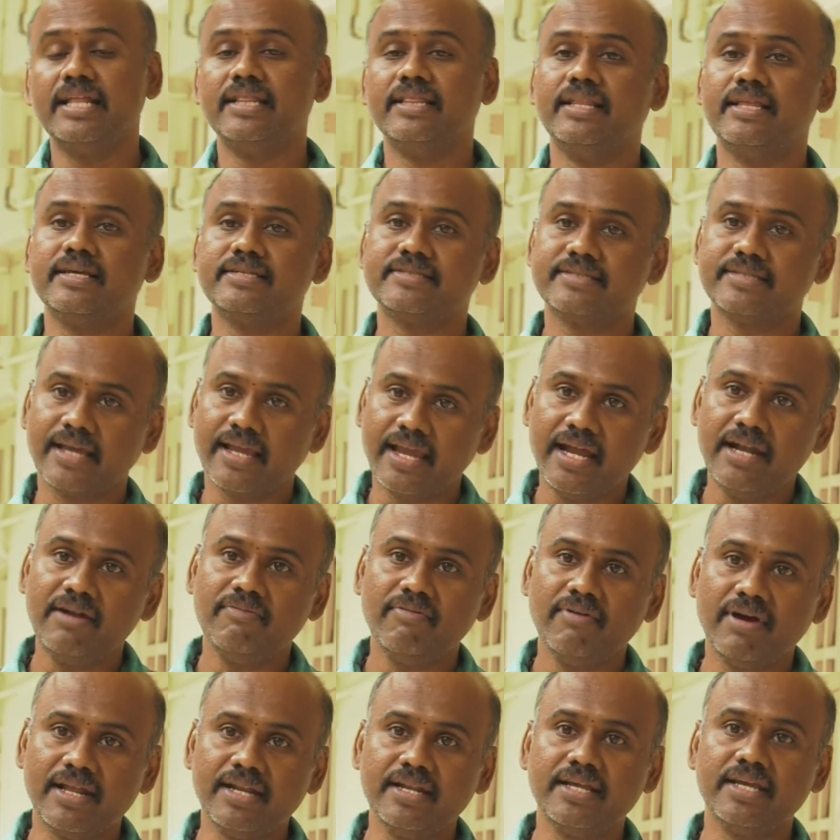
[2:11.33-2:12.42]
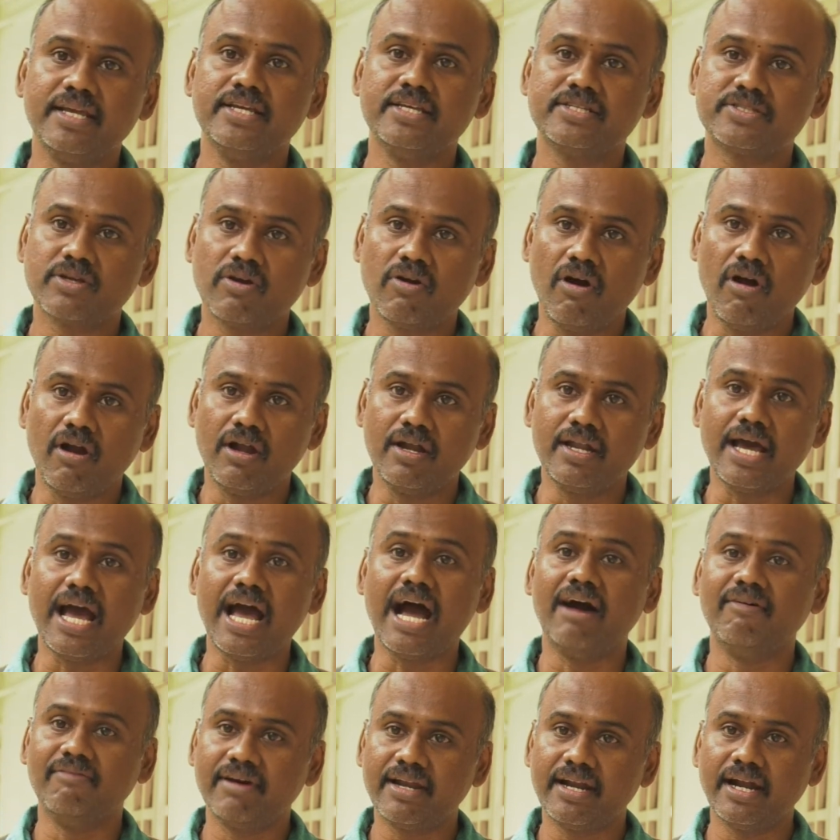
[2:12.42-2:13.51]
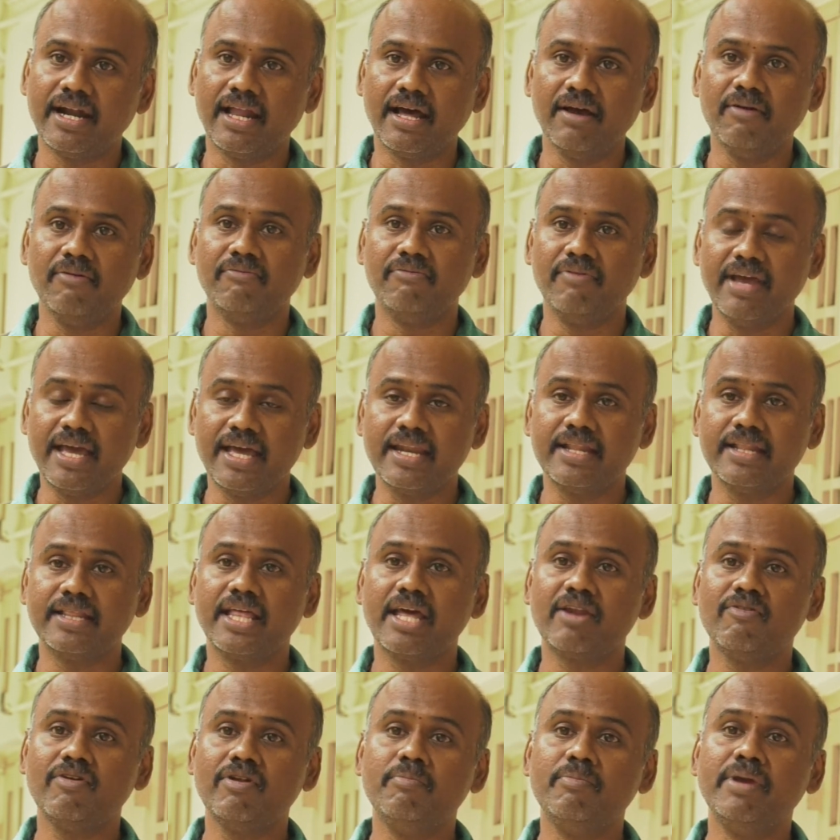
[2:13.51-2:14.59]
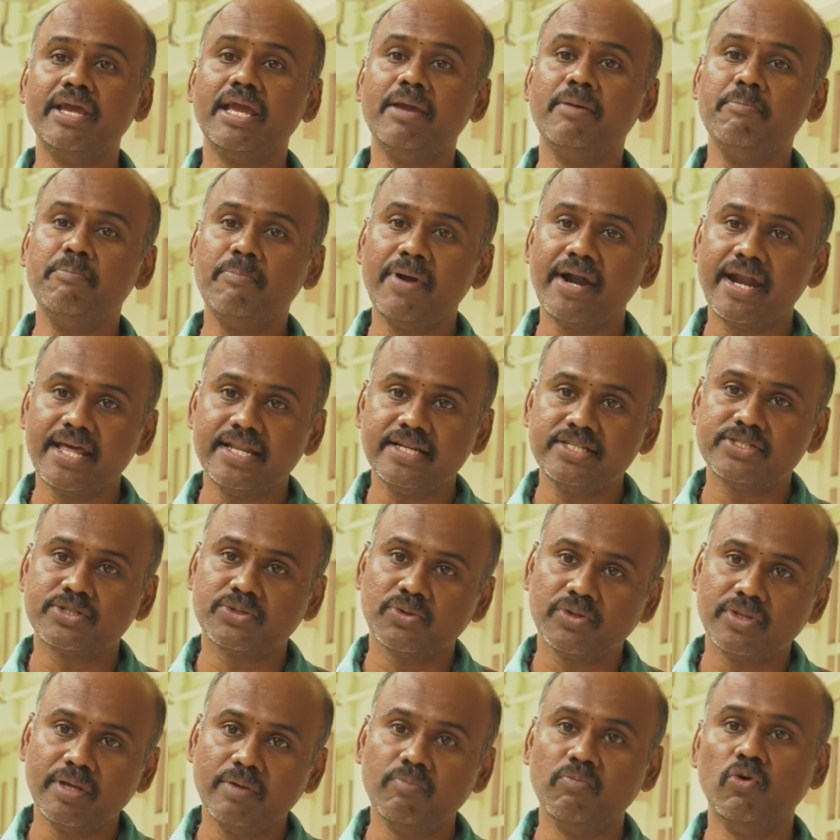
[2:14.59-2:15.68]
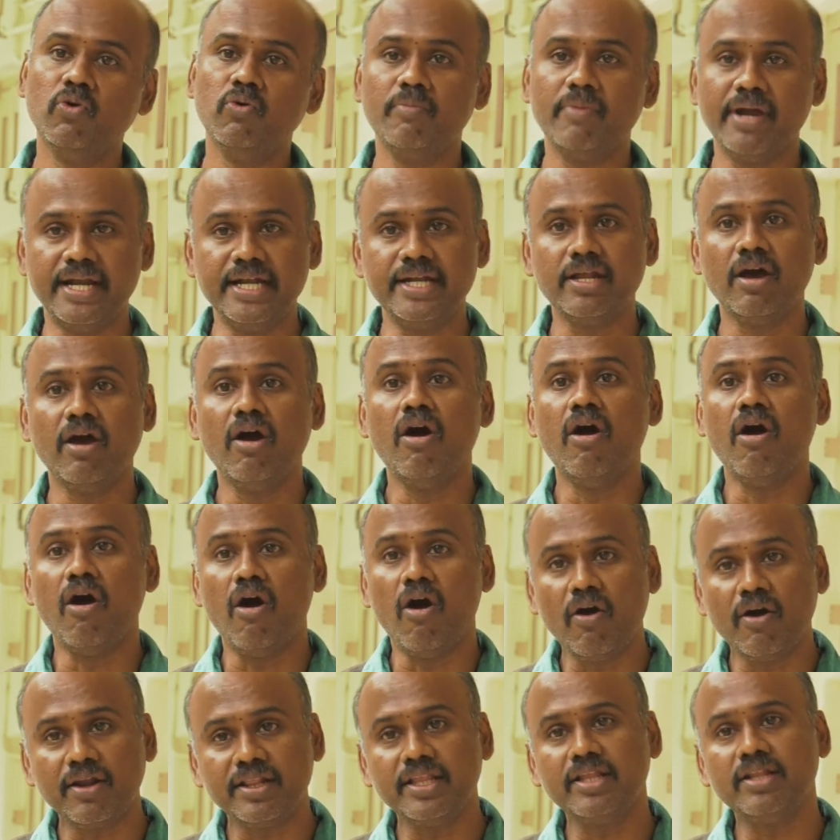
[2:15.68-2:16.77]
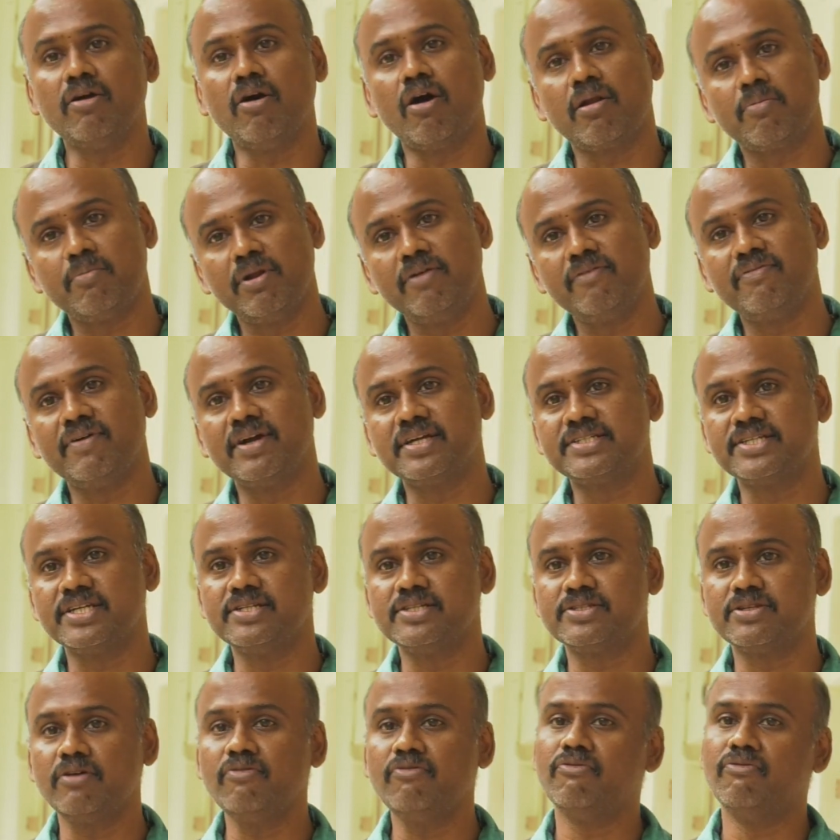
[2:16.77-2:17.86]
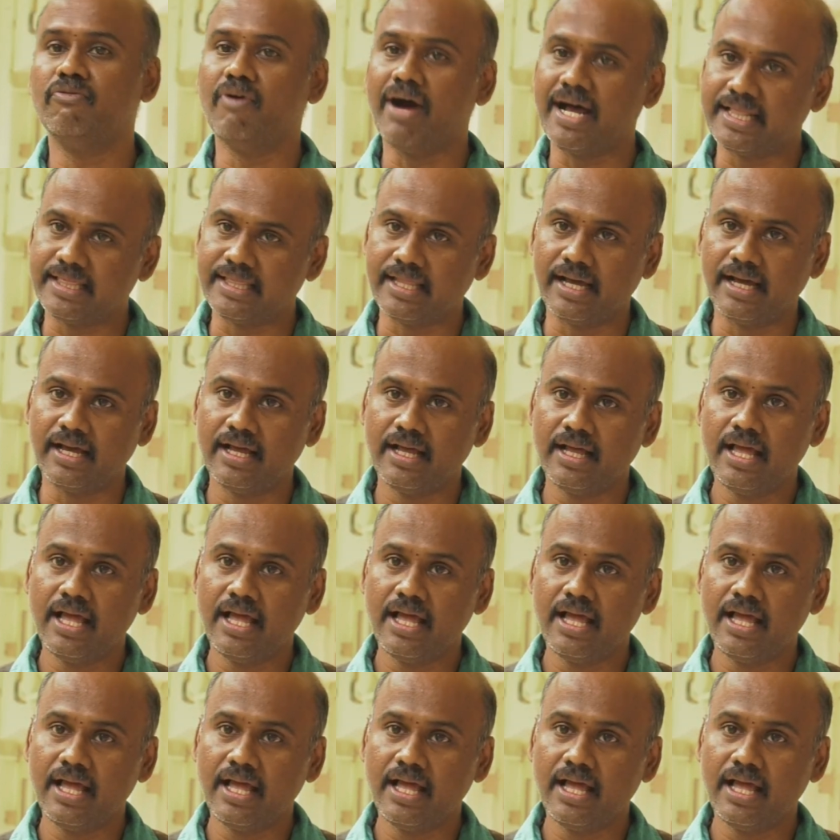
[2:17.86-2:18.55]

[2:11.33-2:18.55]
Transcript: The second one is called avarana where there will be impedance to the movement or the normal functions of vata.